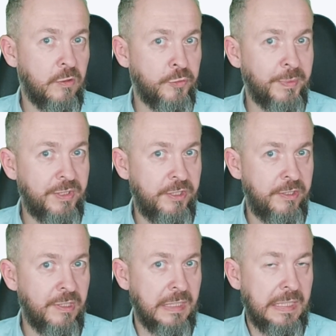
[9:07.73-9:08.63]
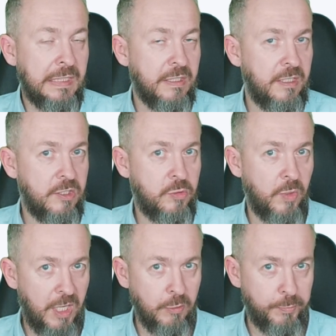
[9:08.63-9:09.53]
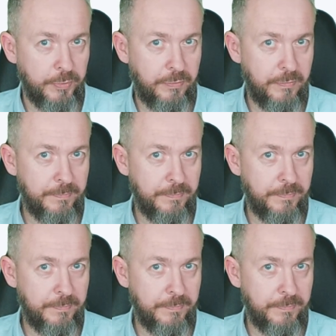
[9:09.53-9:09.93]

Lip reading: of material it needs to output.